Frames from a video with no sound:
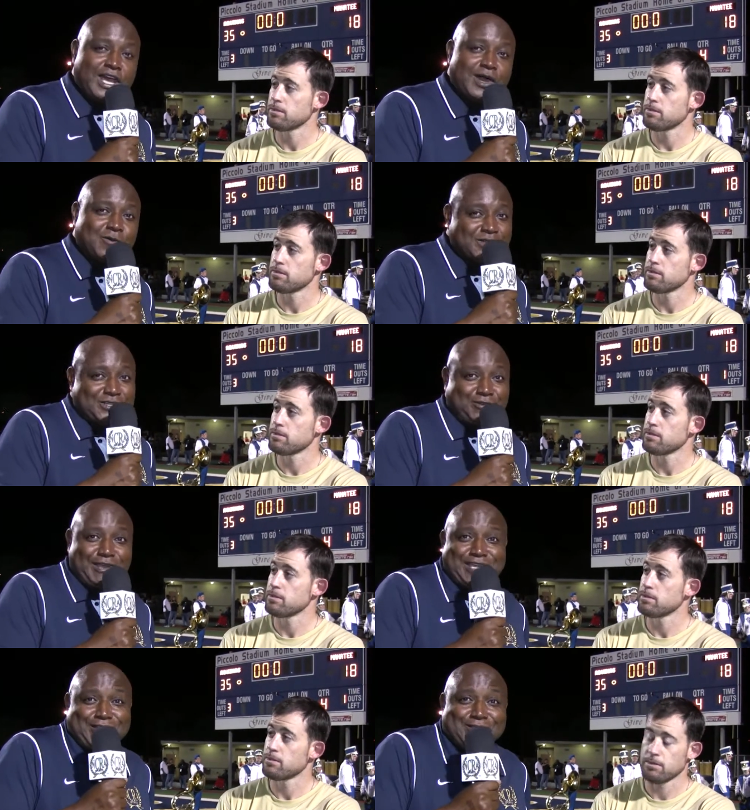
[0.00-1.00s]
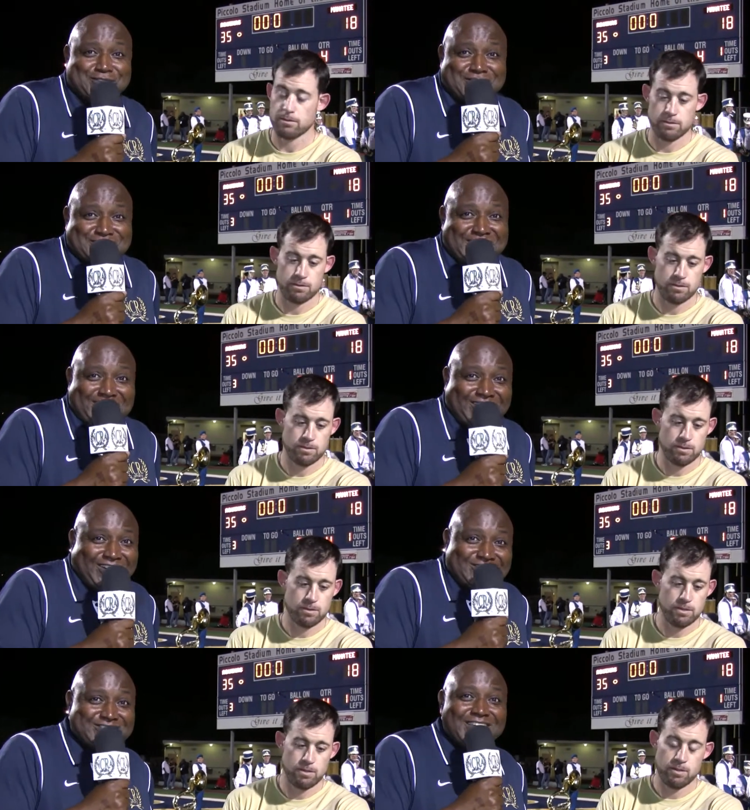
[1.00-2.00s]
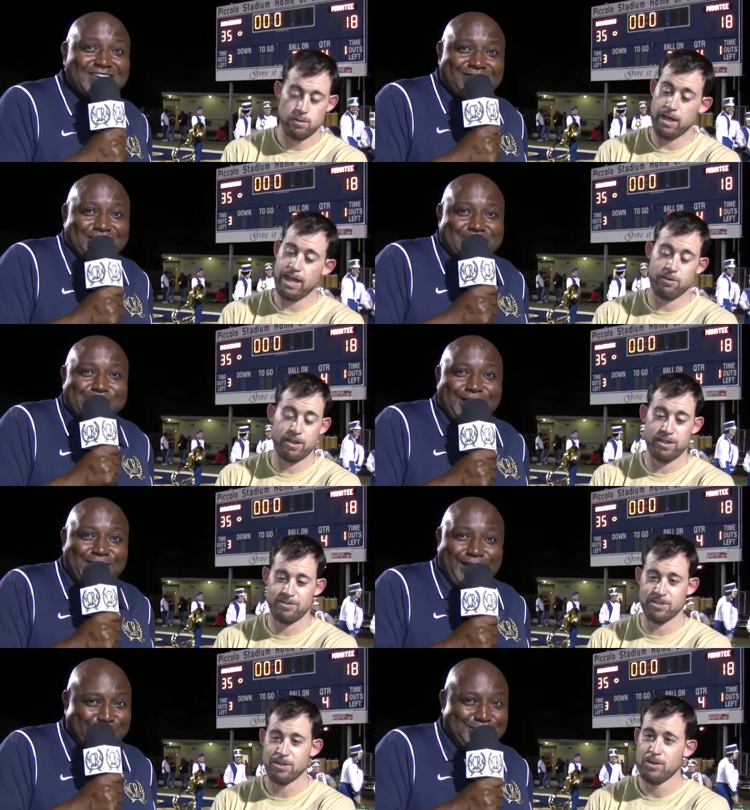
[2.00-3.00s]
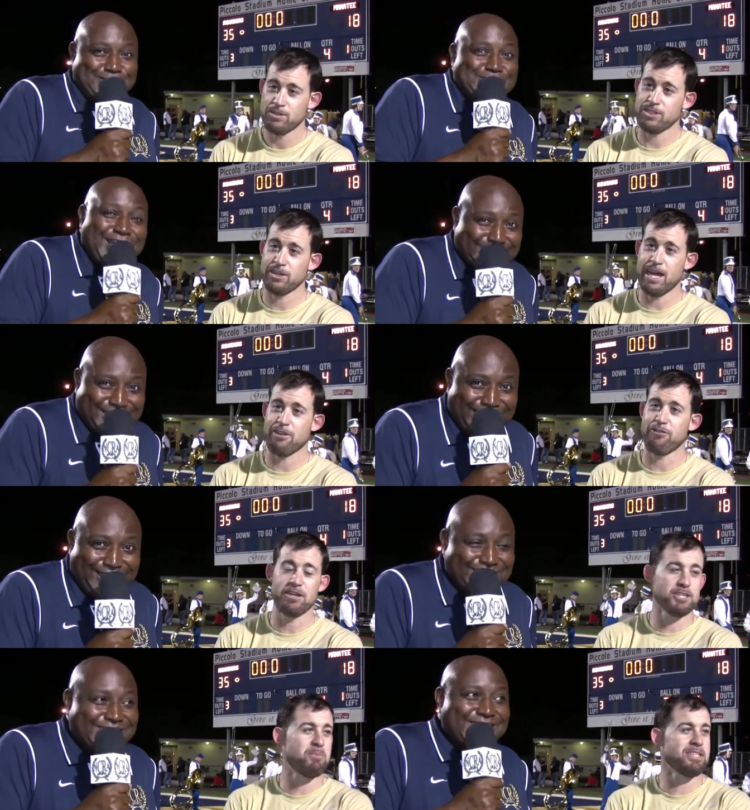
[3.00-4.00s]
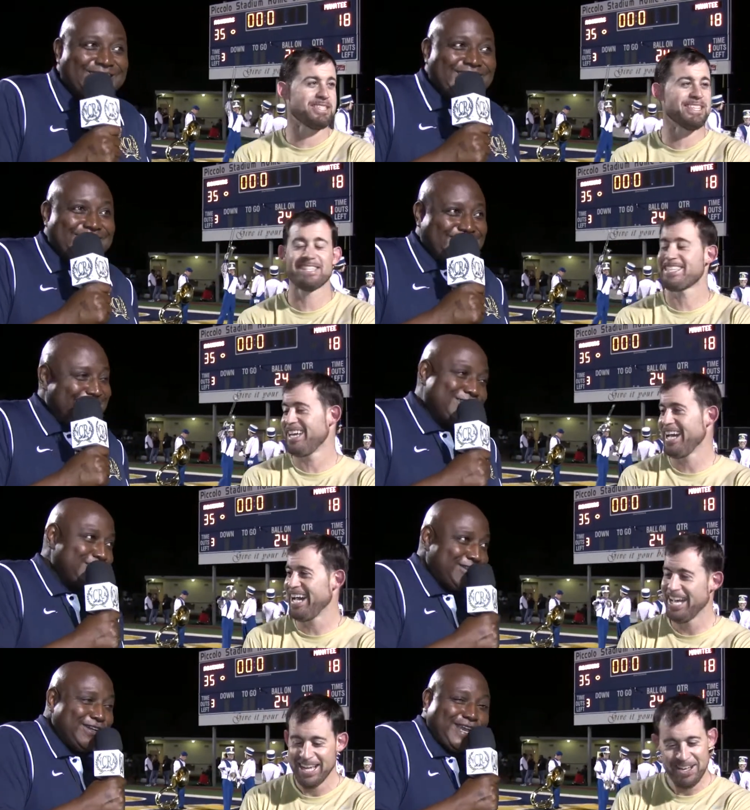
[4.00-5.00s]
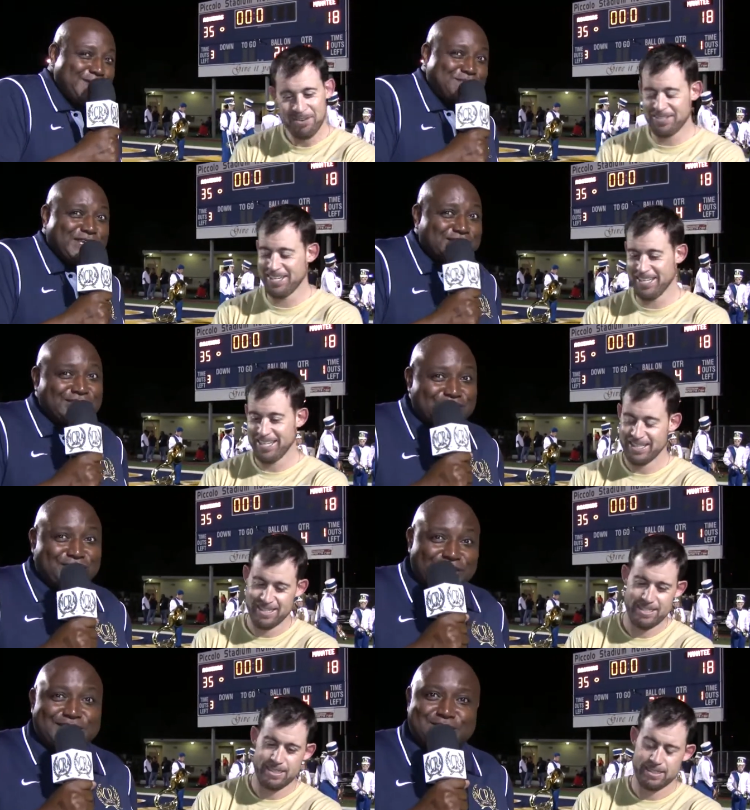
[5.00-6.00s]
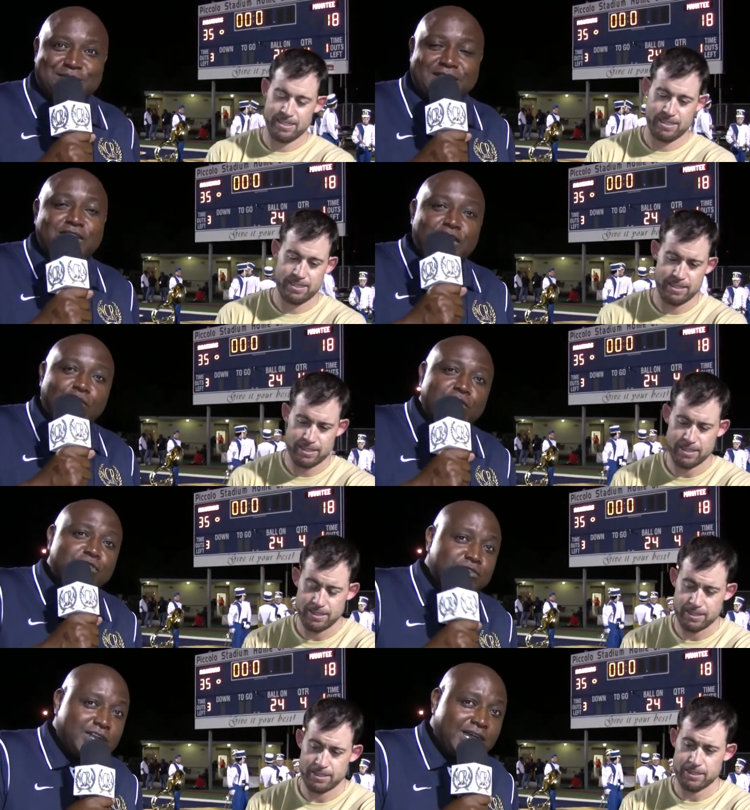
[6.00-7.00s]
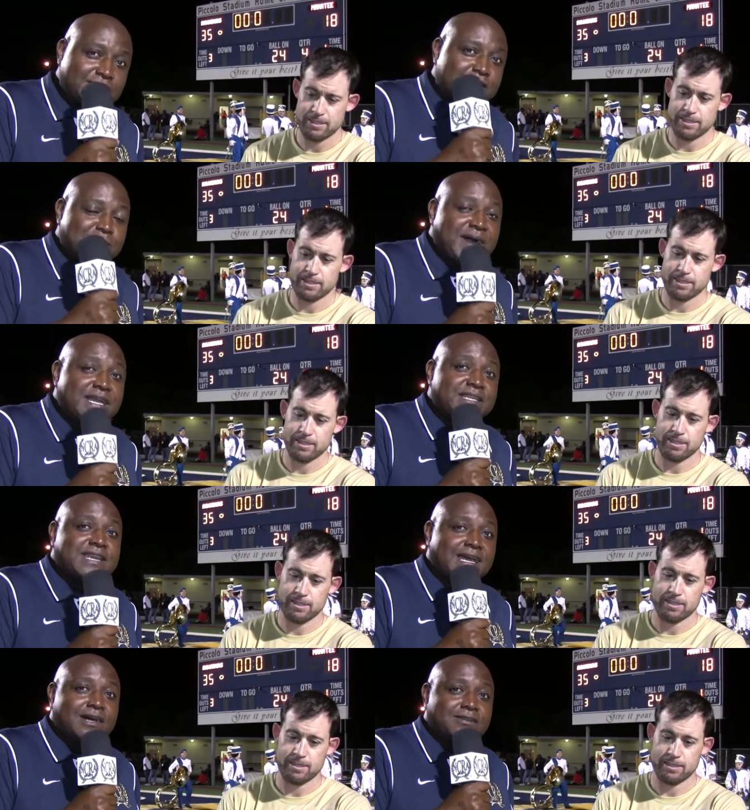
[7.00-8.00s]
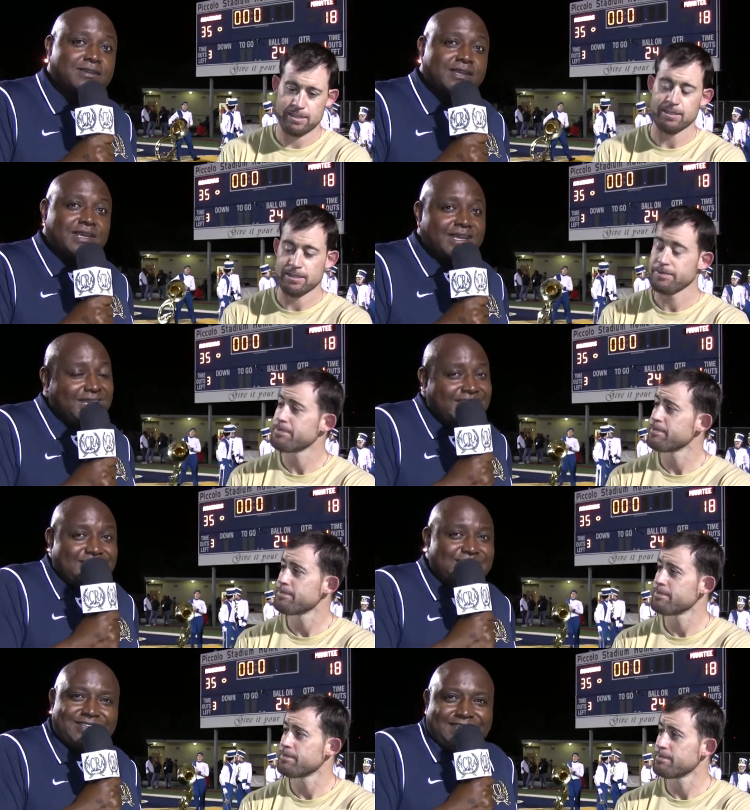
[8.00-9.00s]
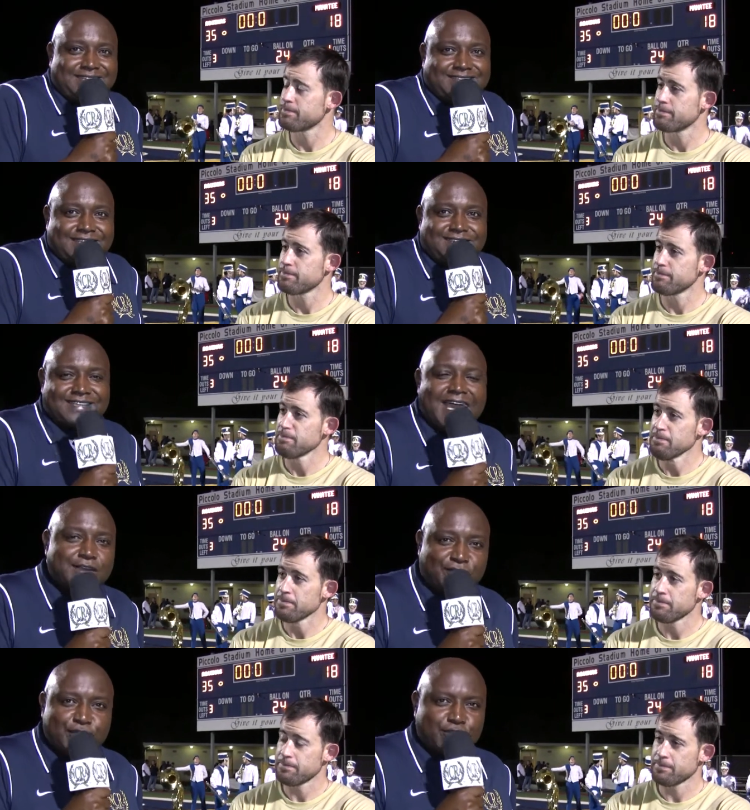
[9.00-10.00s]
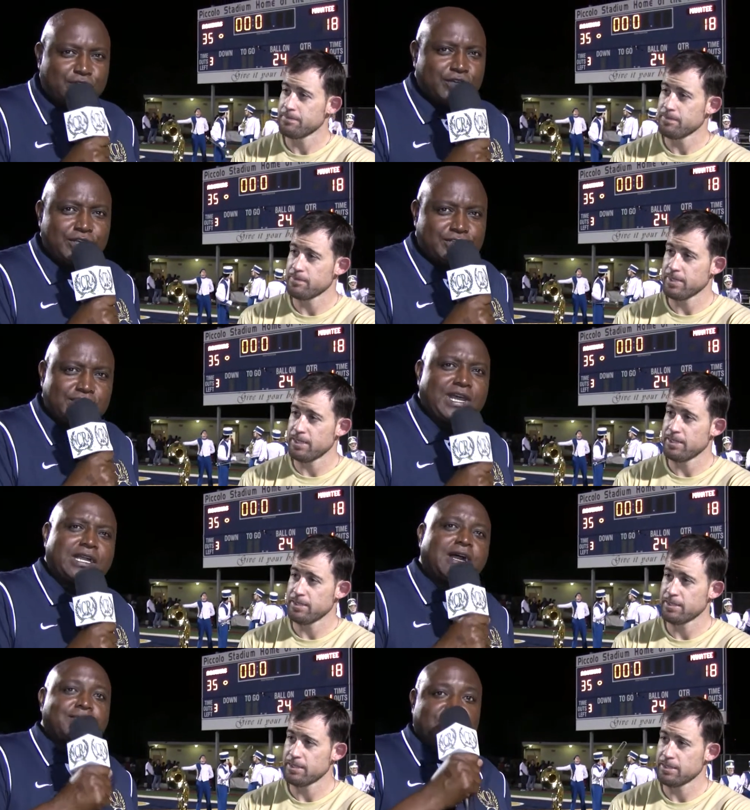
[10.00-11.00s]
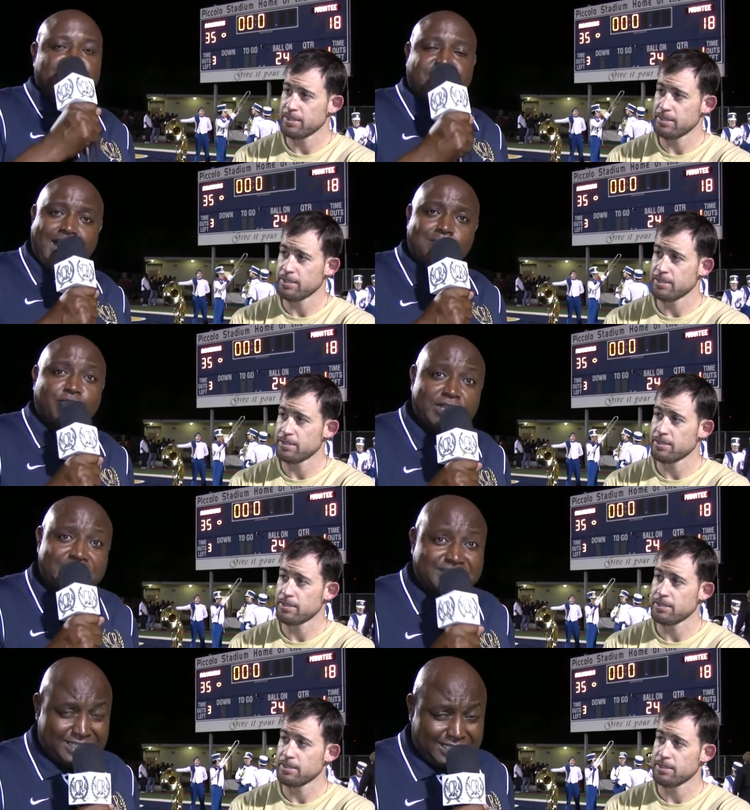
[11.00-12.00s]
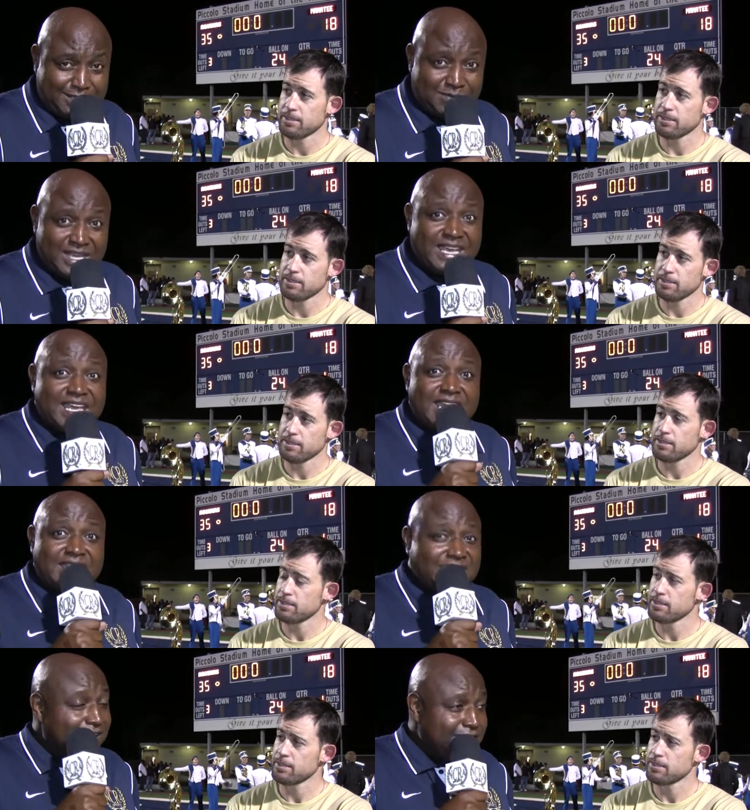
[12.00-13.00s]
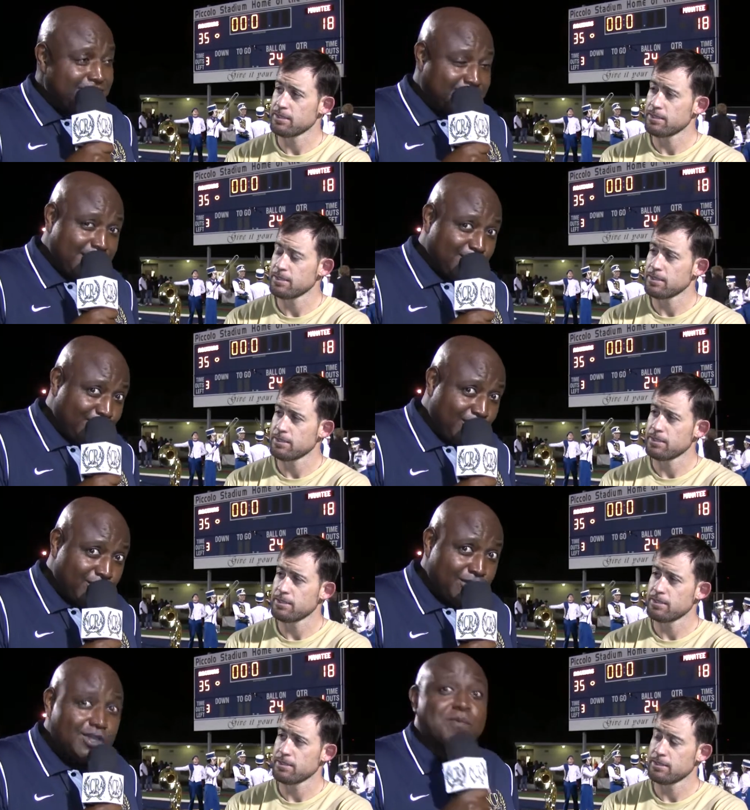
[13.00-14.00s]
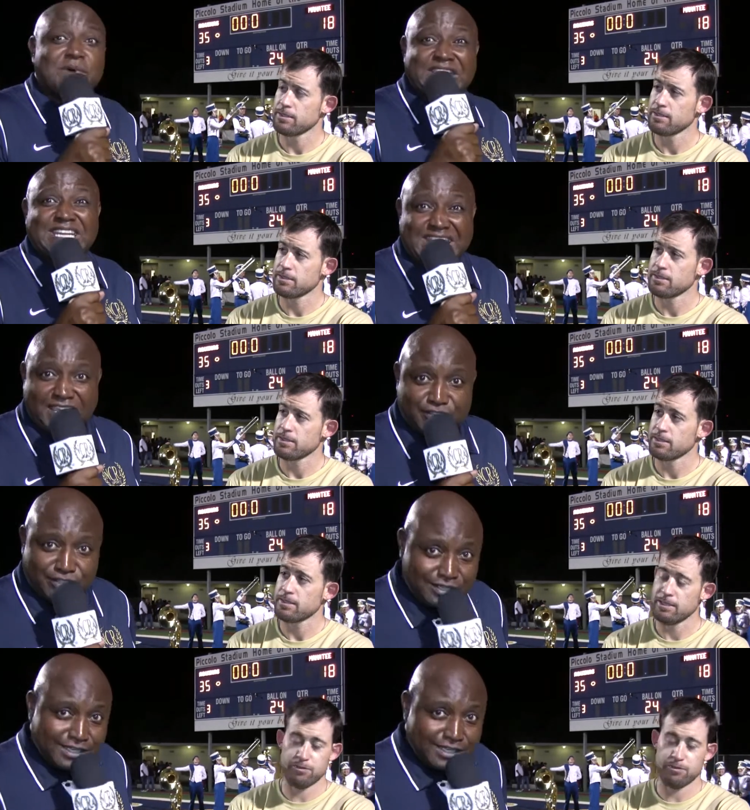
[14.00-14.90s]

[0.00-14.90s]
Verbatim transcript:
Speaker 1: down with the great coaches now, coach. When you uh, when you knock down, you, you, still got business to finish, but when you knock the mighty down, you gotta feel good to knock off the top ranked team, not in the state of Florida, but in the nation